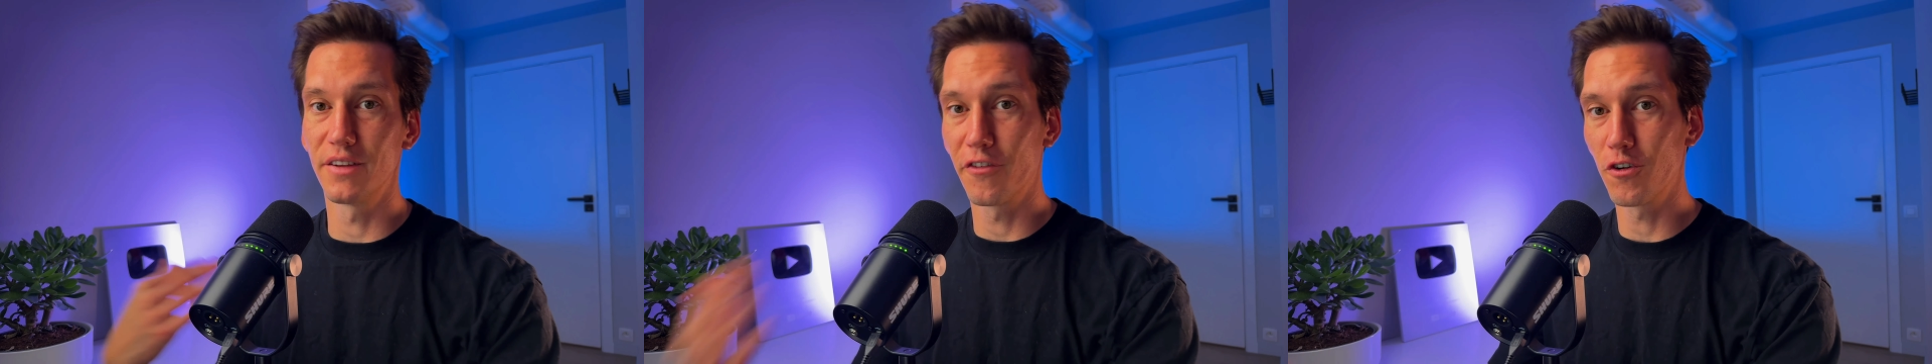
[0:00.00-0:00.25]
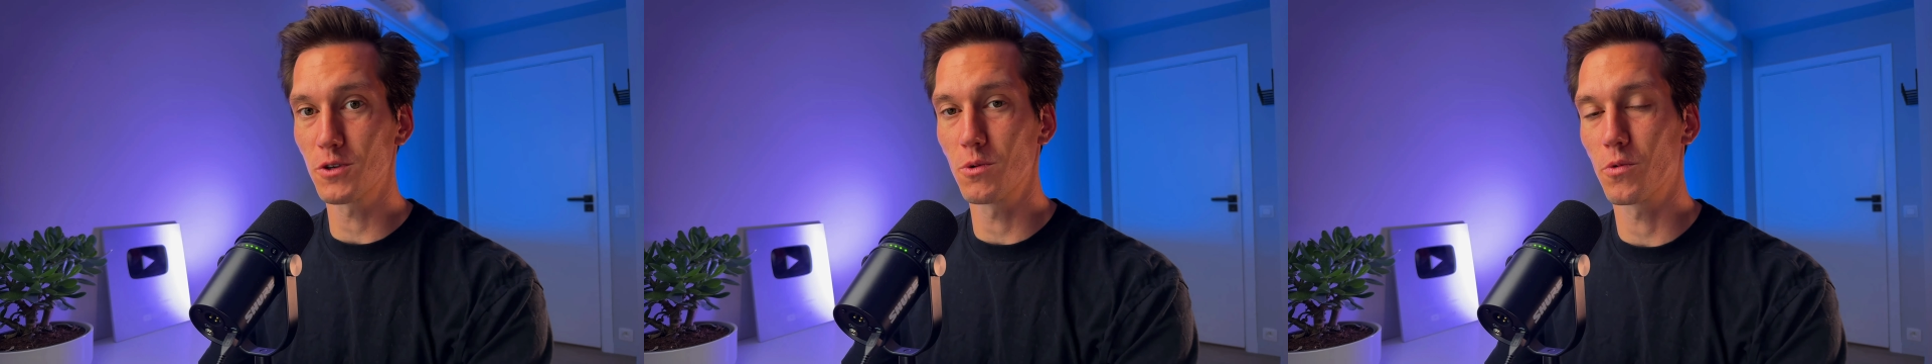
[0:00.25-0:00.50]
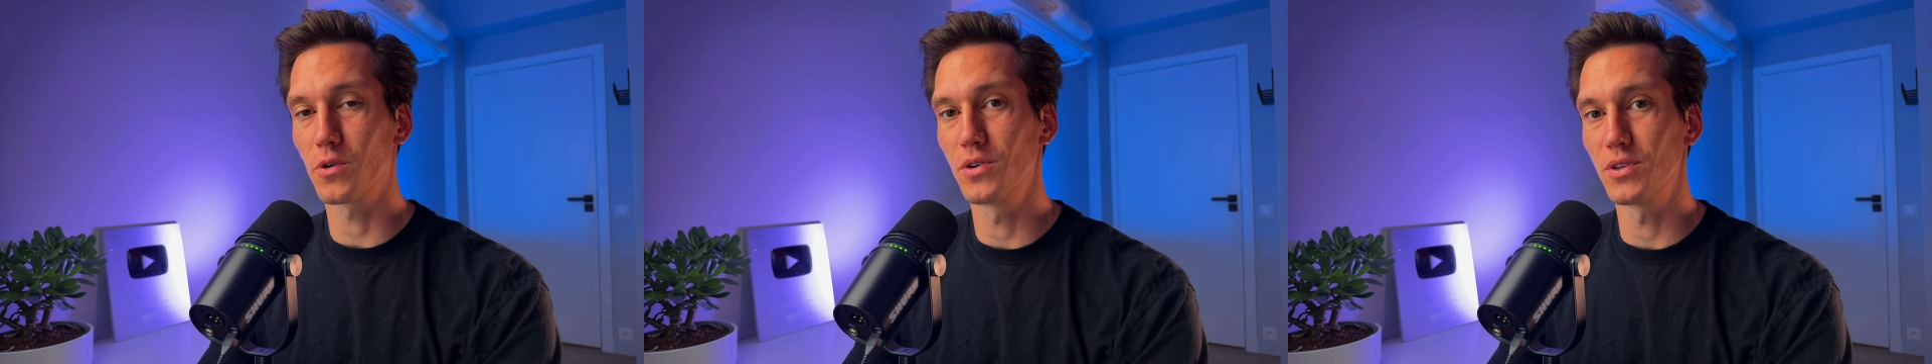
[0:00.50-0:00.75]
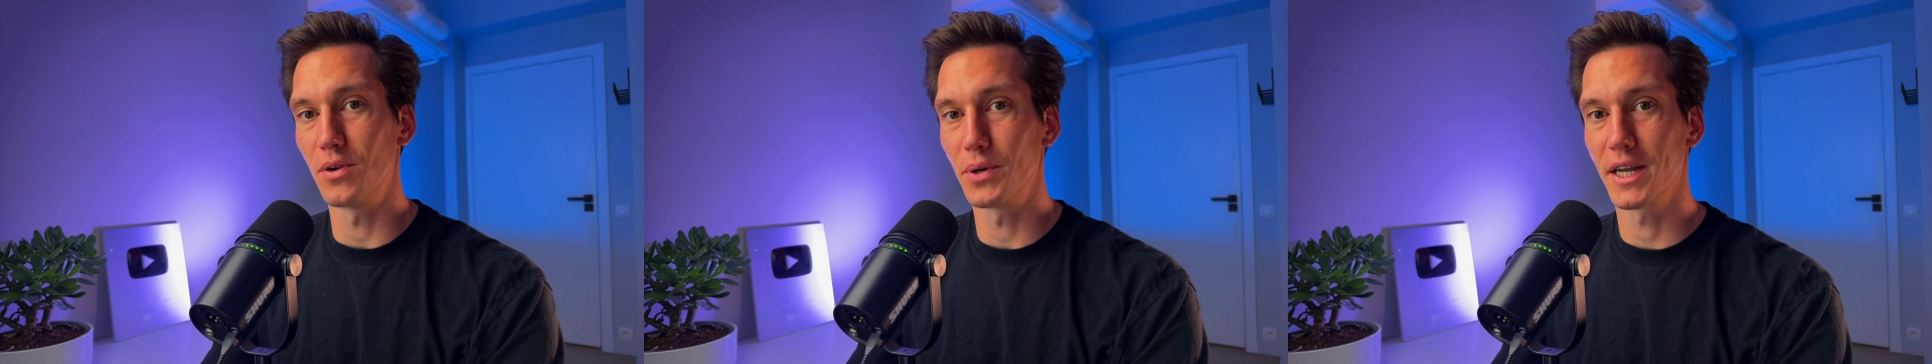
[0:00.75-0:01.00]
And the first one we're
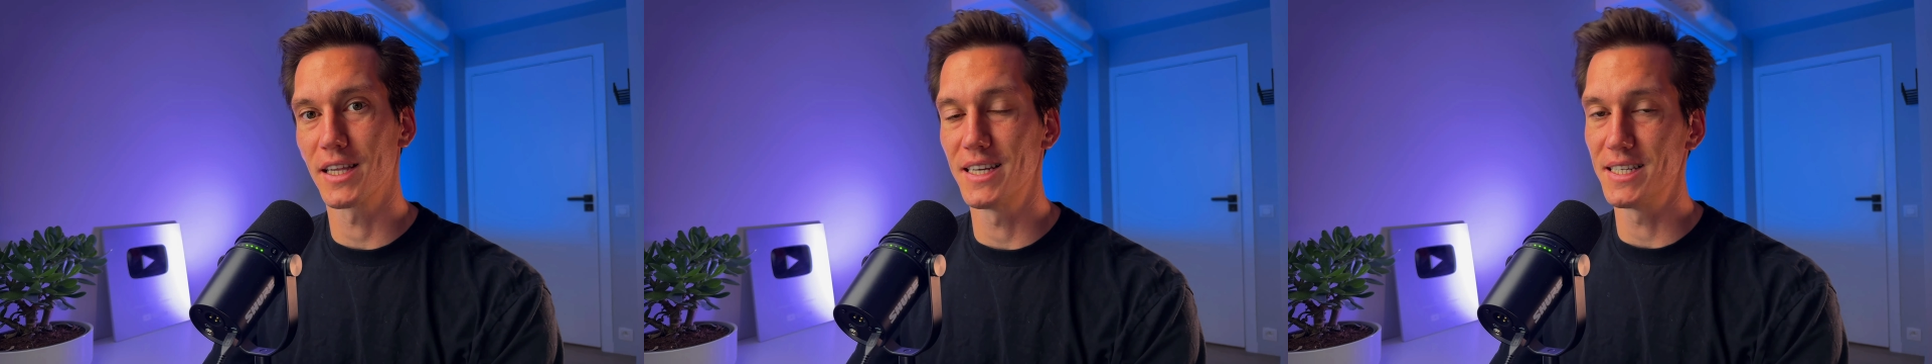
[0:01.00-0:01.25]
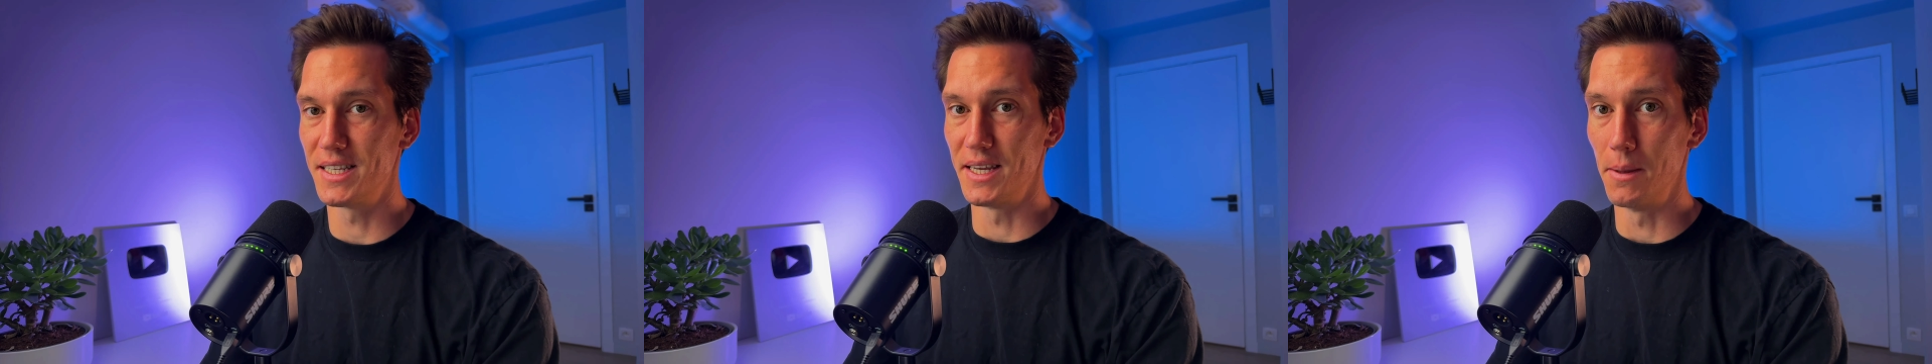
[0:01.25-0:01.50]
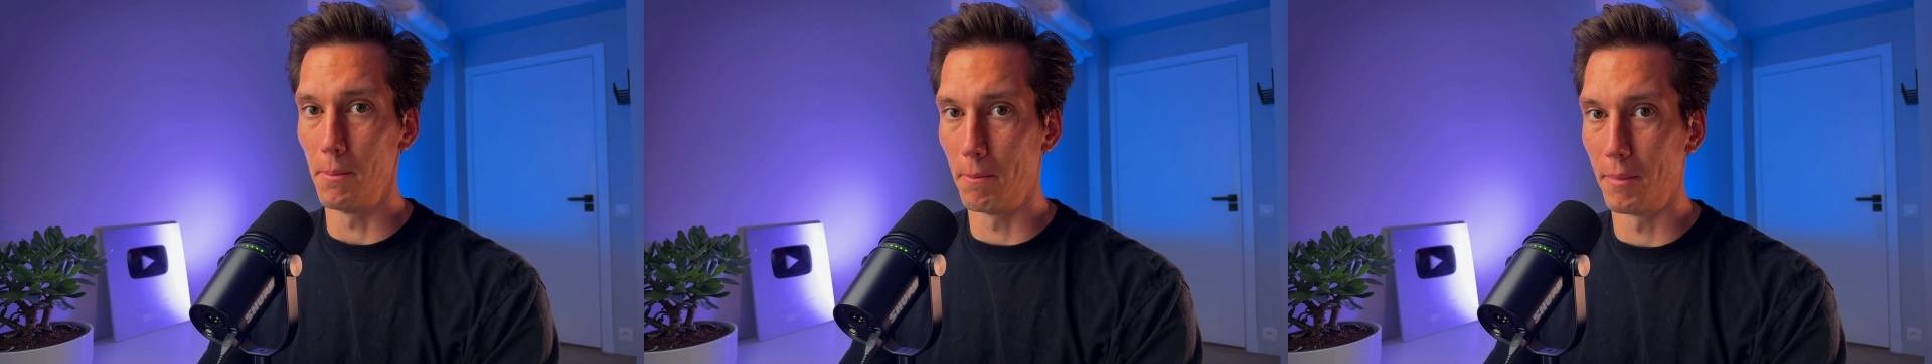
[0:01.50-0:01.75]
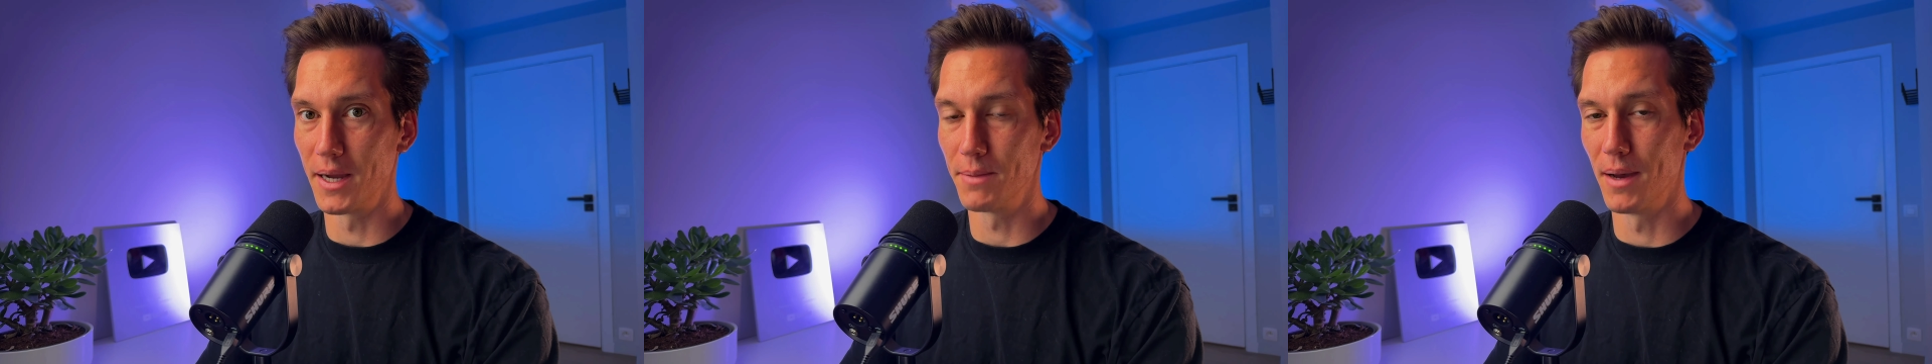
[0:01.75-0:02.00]
going to look at is the
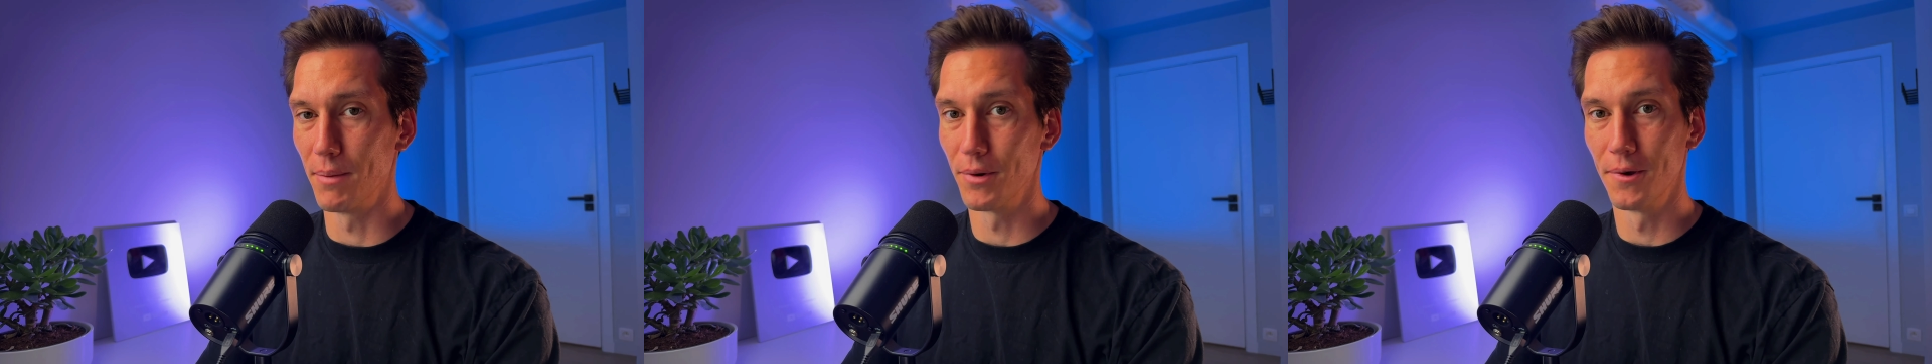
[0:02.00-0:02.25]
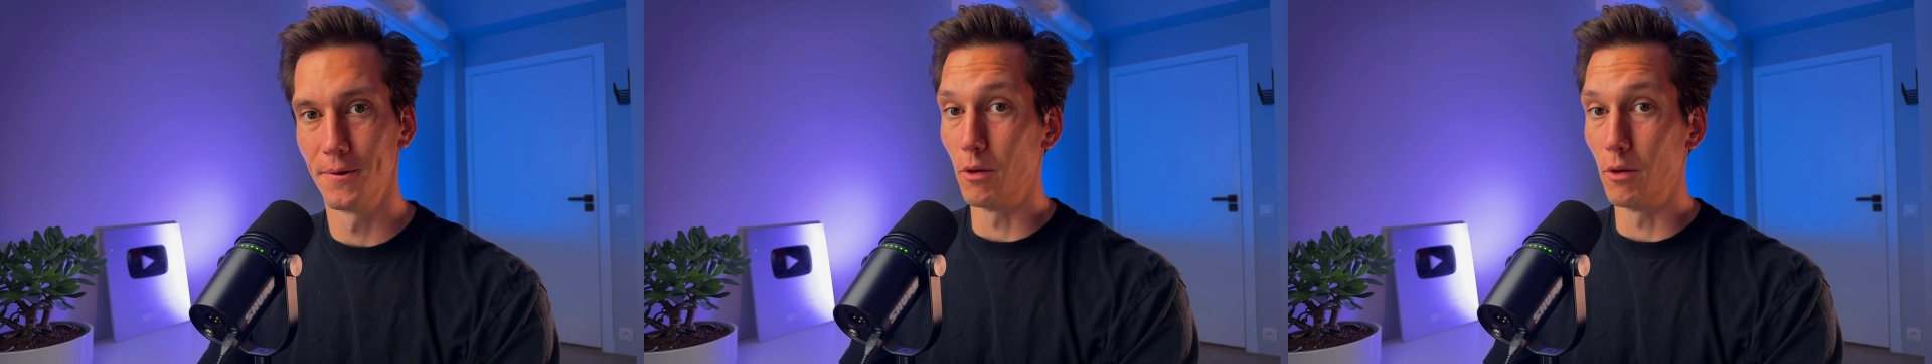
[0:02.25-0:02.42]
mind map.